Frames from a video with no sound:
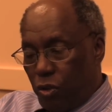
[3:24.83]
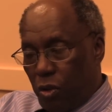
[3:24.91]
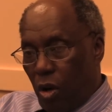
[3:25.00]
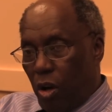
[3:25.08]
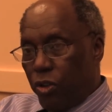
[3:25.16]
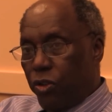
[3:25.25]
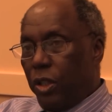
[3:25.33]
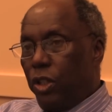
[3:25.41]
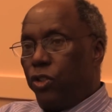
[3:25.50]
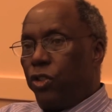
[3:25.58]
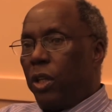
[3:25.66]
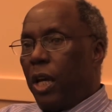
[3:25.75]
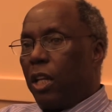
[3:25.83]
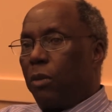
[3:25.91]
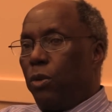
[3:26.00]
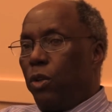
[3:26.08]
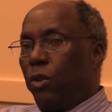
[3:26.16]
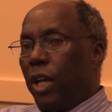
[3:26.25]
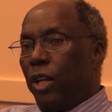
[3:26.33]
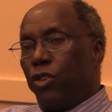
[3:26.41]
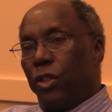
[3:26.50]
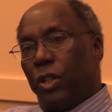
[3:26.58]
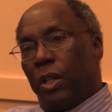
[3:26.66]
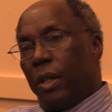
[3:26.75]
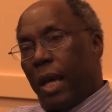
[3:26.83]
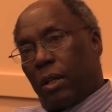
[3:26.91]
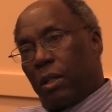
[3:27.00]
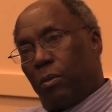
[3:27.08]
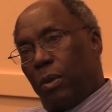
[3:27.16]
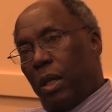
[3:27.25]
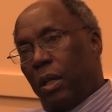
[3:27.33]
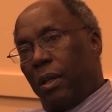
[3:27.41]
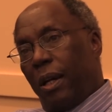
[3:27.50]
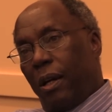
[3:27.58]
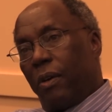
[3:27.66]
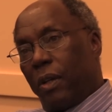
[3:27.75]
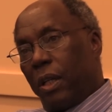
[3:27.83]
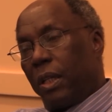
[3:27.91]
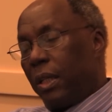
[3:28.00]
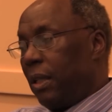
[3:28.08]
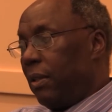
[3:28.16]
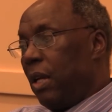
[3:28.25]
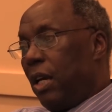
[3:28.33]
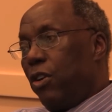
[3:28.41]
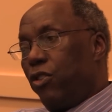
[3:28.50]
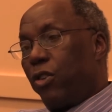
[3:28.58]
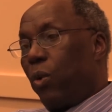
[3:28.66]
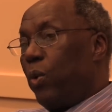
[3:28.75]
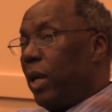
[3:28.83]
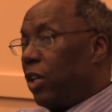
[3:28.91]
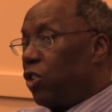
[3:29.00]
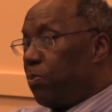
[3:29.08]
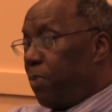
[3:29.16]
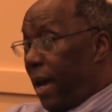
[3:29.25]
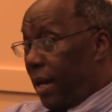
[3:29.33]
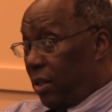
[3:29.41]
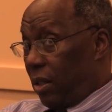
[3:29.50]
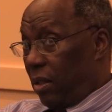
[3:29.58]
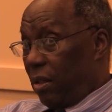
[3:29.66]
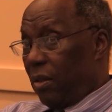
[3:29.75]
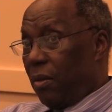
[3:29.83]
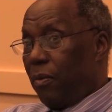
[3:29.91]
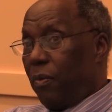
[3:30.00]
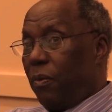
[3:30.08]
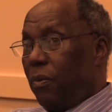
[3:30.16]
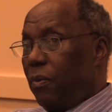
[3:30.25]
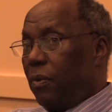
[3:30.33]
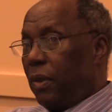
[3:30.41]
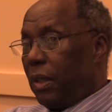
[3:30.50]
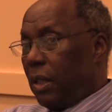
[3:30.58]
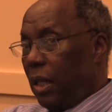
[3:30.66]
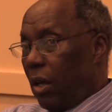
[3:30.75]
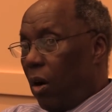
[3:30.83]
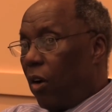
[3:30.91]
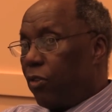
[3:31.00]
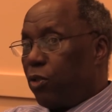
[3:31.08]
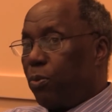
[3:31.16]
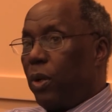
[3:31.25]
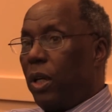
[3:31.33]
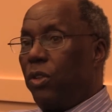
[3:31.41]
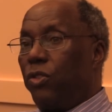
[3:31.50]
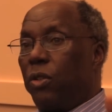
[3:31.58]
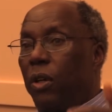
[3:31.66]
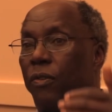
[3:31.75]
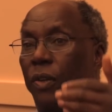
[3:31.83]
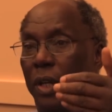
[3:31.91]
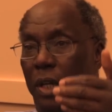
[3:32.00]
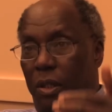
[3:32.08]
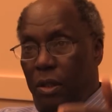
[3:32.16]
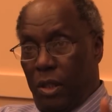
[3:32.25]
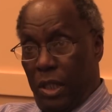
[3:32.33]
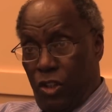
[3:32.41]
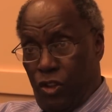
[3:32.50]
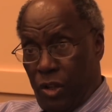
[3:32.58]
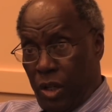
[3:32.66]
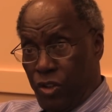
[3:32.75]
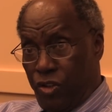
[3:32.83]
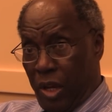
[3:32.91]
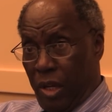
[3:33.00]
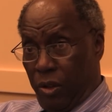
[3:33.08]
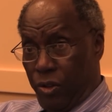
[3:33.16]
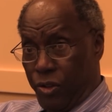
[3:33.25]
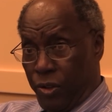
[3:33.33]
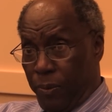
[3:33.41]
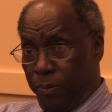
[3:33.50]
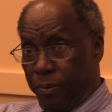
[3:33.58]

cause these genetic mutations, and that can be inherited. And so we expect the offsprings of these young sailors,